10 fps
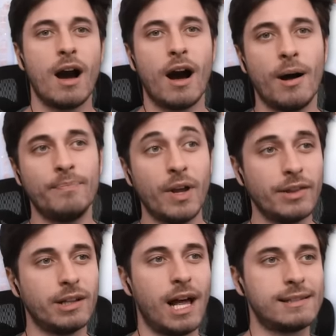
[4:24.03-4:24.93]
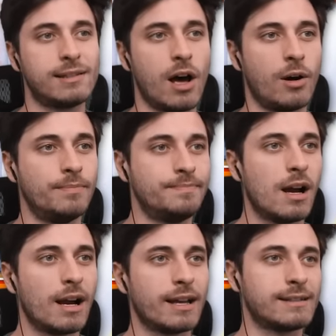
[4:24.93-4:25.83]
um, nonetheless, though, uh,
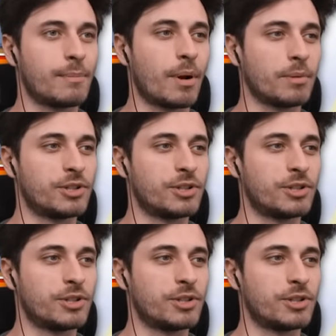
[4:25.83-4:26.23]
I guess I probably